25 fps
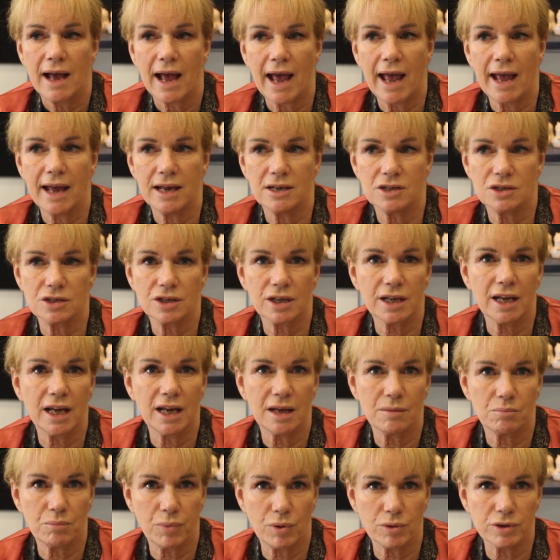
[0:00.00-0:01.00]
and to
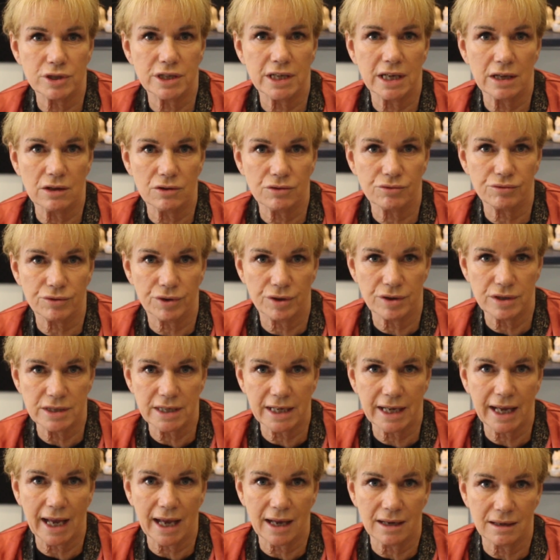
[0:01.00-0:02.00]
keep pushing through to
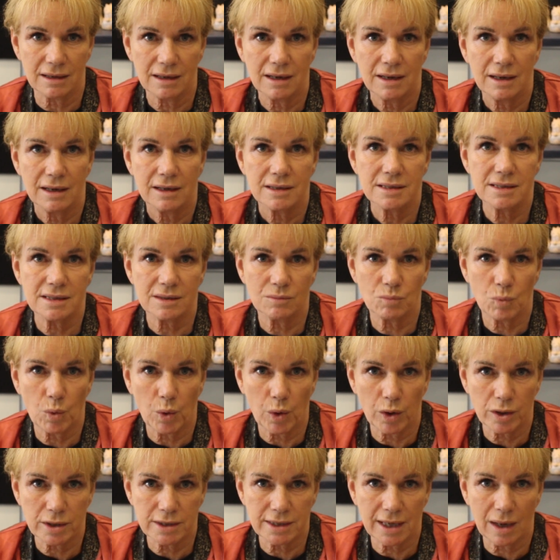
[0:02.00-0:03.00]
get some
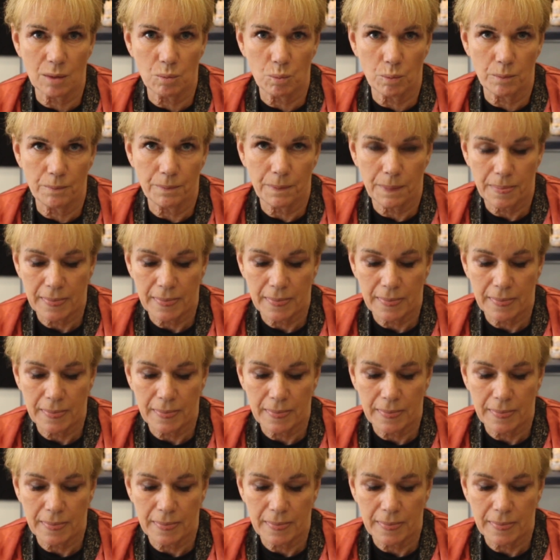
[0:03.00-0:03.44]
work done.